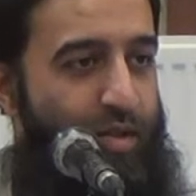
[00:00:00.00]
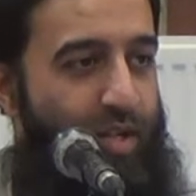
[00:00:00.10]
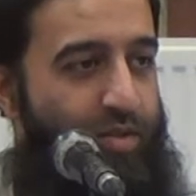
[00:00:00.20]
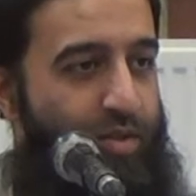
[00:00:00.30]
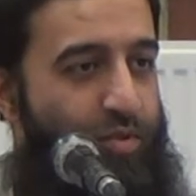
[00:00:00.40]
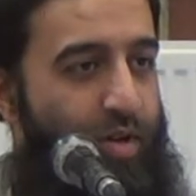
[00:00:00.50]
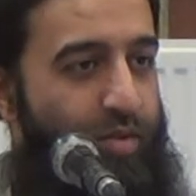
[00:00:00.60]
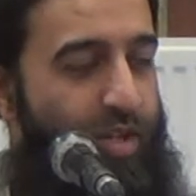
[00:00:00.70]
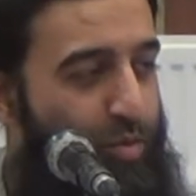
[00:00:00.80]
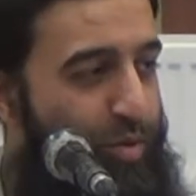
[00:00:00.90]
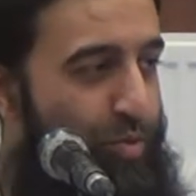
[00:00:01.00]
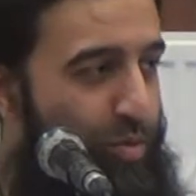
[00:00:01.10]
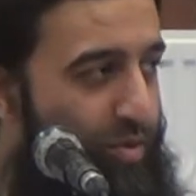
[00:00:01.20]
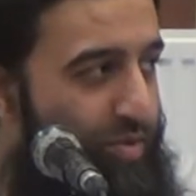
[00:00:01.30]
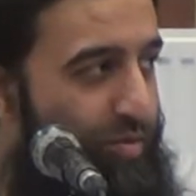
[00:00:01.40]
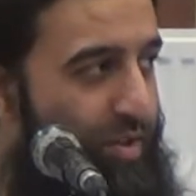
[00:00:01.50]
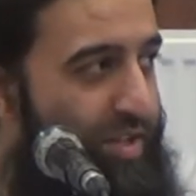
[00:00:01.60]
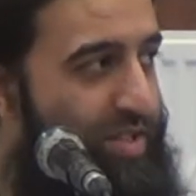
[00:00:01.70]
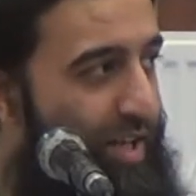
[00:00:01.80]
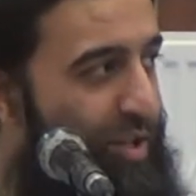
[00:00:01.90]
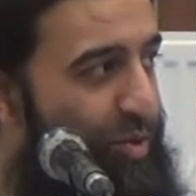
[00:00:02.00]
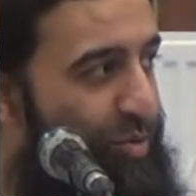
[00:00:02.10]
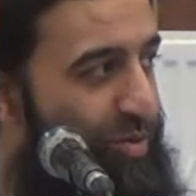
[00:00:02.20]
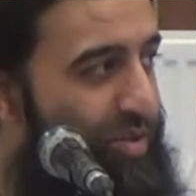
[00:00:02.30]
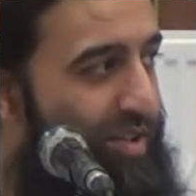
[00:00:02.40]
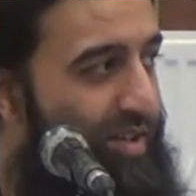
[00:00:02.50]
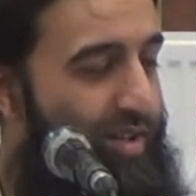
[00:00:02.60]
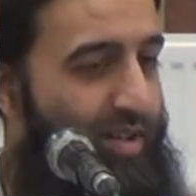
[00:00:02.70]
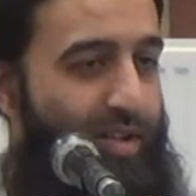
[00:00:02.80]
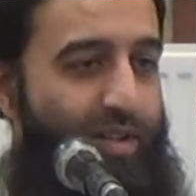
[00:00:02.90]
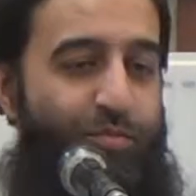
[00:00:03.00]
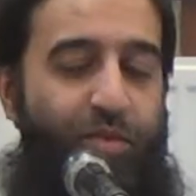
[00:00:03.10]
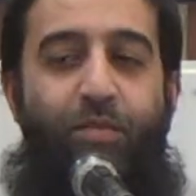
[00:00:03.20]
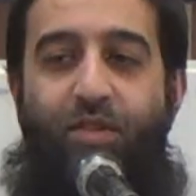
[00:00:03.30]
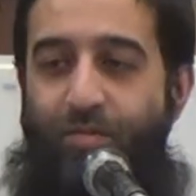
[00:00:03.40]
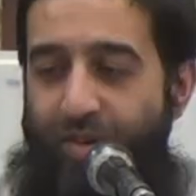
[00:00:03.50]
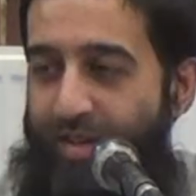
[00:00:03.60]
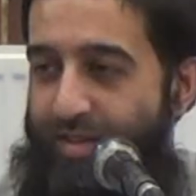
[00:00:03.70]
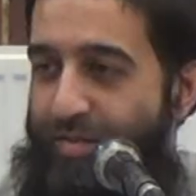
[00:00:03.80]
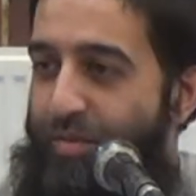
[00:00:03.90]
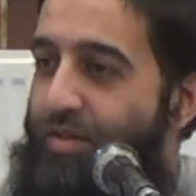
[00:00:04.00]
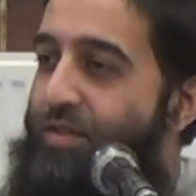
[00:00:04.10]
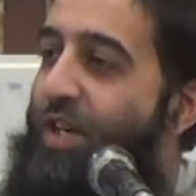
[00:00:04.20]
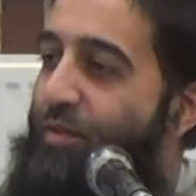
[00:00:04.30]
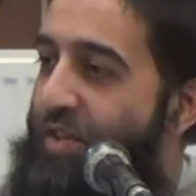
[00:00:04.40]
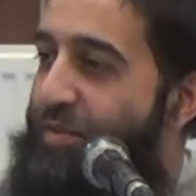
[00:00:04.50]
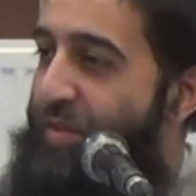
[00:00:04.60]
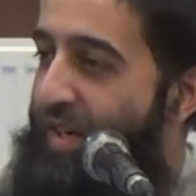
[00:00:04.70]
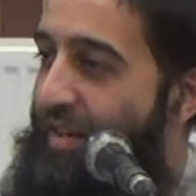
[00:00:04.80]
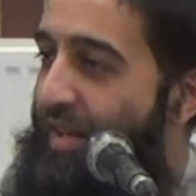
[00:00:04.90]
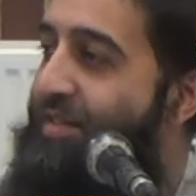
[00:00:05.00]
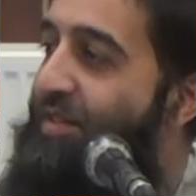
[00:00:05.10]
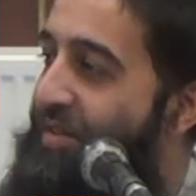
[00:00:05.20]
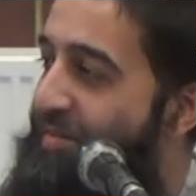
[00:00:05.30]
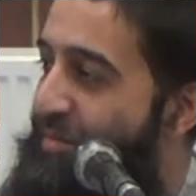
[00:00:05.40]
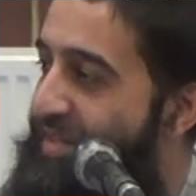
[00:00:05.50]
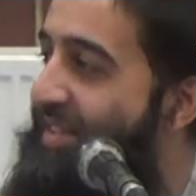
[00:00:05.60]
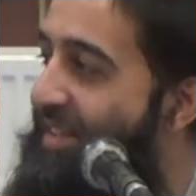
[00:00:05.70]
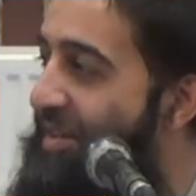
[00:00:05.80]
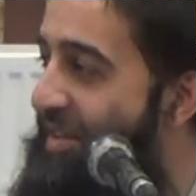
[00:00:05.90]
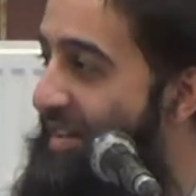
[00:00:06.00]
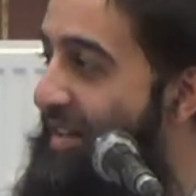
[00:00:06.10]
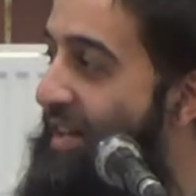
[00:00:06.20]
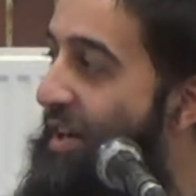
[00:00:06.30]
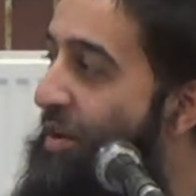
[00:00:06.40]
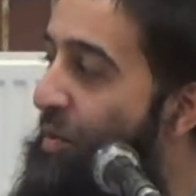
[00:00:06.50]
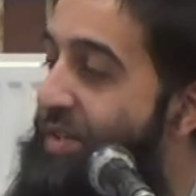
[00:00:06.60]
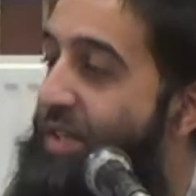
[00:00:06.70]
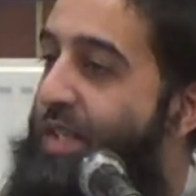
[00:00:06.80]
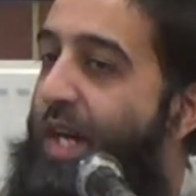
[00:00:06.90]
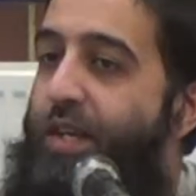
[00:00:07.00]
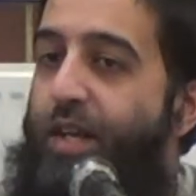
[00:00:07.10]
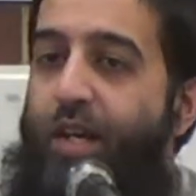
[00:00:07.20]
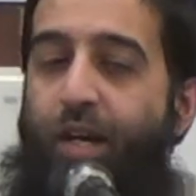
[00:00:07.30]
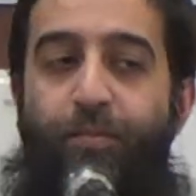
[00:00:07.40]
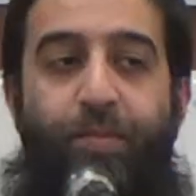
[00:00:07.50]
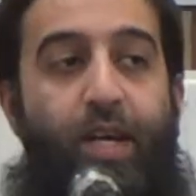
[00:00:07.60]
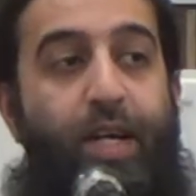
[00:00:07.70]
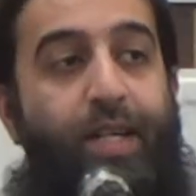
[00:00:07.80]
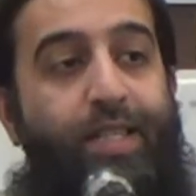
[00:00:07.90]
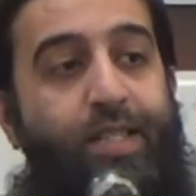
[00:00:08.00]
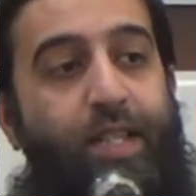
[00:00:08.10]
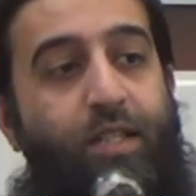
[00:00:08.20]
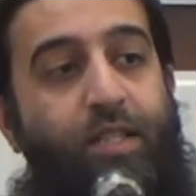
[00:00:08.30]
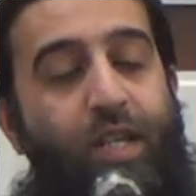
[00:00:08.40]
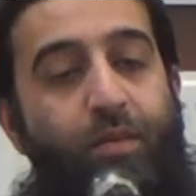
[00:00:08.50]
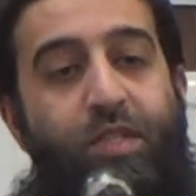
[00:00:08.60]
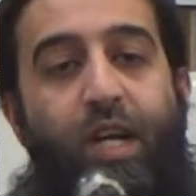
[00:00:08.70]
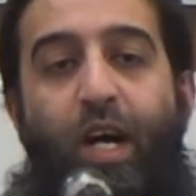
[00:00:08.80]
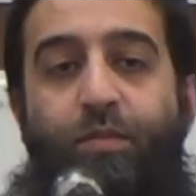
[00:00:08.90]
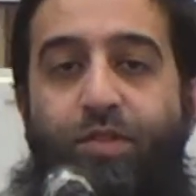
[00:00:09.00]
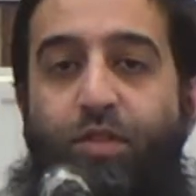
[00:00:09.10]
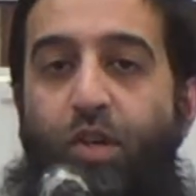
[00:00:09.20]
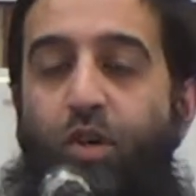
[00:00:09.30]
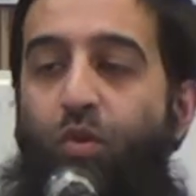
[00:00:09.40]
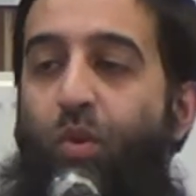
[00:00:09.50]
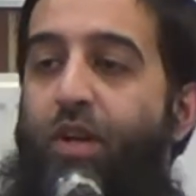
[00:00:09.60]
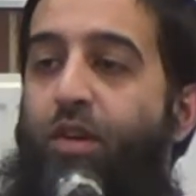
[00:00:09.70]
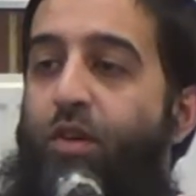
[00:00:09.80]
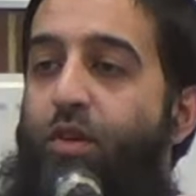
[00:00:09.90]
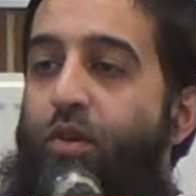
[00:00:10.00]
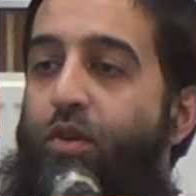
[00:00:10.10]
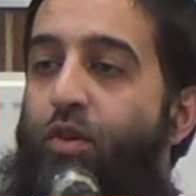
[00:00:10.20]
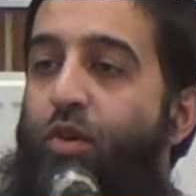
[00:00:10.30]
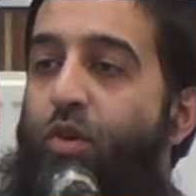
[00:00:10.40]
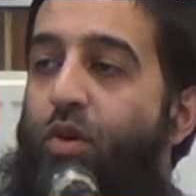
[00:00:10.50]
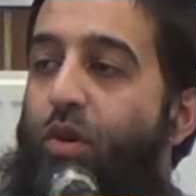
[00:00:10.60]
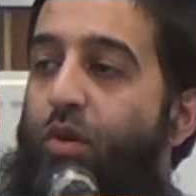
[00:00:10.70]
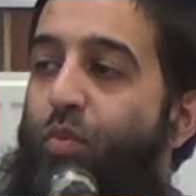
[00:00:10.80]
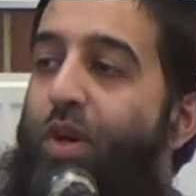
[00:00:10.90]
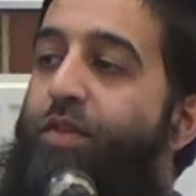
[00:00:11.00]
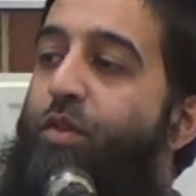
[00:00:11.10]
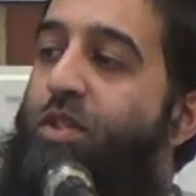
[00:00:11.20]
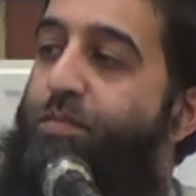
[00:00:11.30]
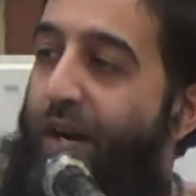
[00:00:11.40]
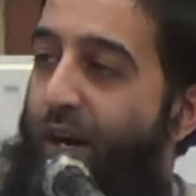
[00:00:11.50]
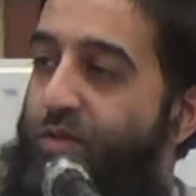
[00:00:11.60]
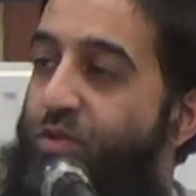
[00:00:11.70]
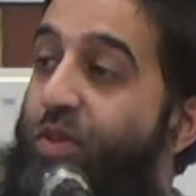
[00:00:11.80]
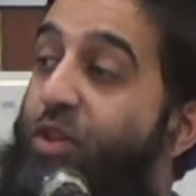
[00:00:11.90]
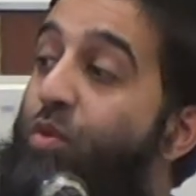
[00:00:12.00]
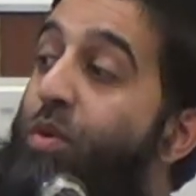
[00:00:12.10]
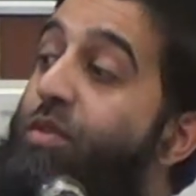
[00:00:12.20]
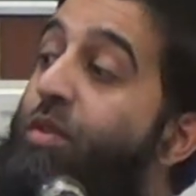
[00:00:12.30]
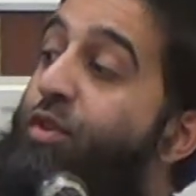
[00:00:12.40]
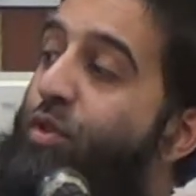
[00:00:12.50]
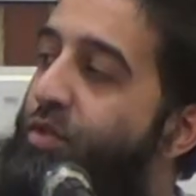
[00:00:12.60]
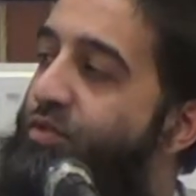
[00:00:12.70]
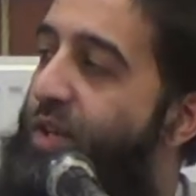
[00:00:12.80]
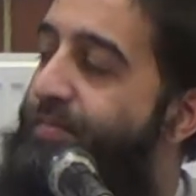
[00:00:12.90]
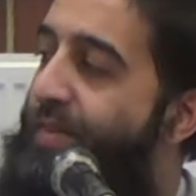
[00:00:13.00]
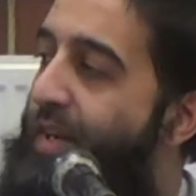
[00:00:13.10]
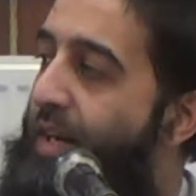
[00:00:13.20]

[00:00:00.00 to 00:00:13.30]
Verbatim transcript: Okay? They're trying to kill you or they want to attack you or maybe in some cases, but generally speaking, that's not what's intended here. What's intended here is that sometimes when you're with your spouse, when you're with your children,